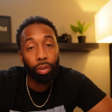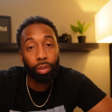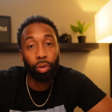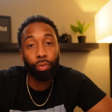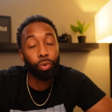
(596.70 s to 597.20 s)

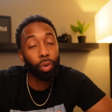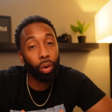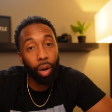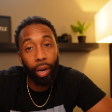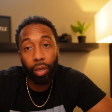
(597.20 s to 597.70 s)
so if you
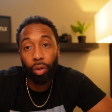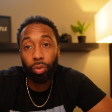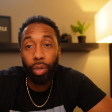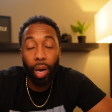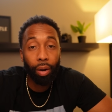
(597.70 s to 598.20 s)
don't like
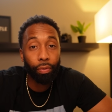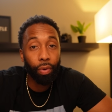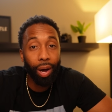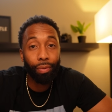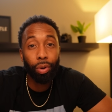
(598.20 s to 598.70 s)
your nine to
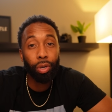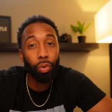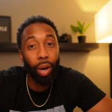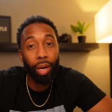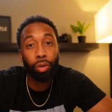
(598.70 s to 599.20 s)
five where
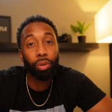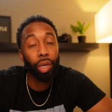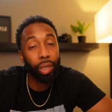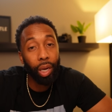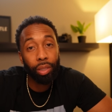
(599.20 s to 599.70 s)
you at and you
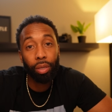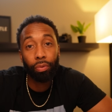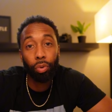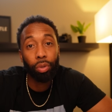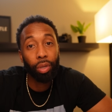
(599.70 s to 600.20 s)
think that's
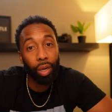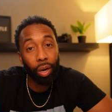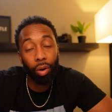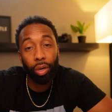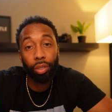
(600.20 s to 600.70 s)
difficult, you think that
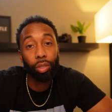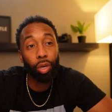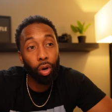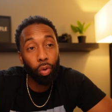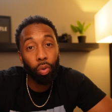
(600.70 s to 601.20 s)
hard, just
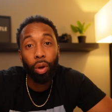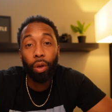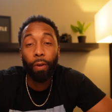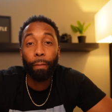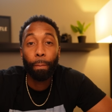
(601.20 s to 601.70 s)
know
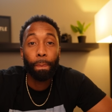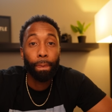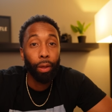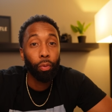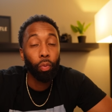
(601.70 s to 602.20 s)

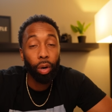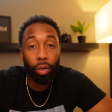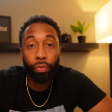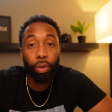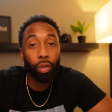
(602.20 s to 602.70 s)

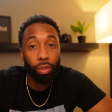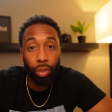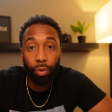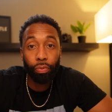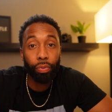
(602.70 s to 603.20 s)
working for
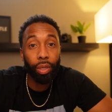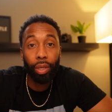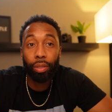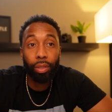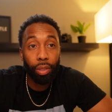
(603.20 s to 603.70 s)
yourself,
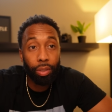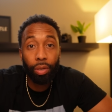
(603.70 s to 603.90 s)
it's it's